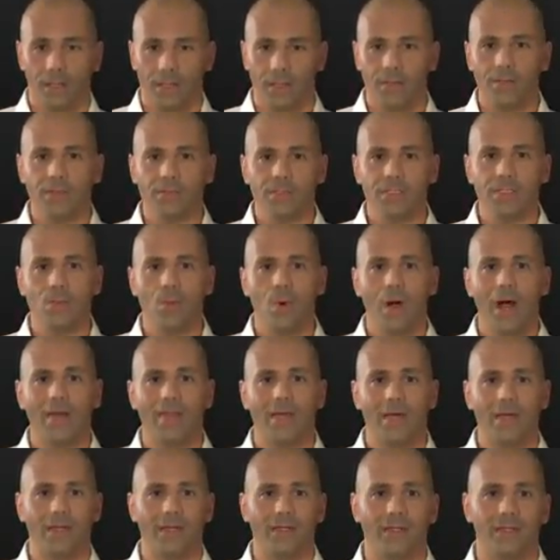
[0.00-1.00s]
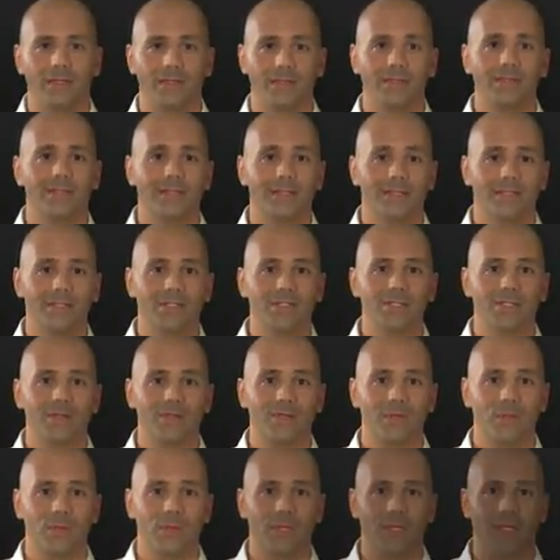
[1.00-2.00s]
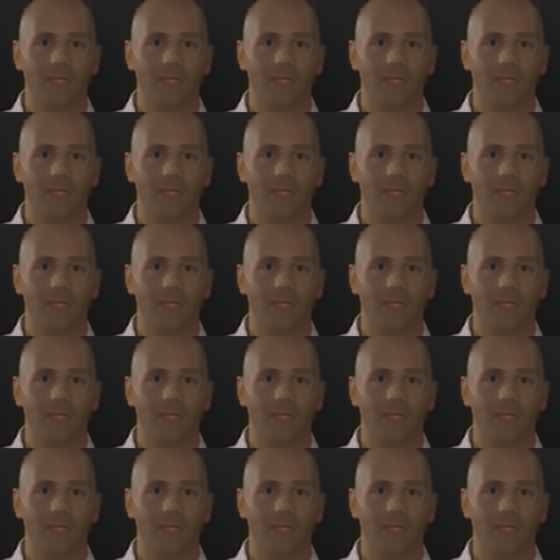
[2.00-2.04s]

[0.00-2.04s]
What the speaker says: You'll see why that is in just a few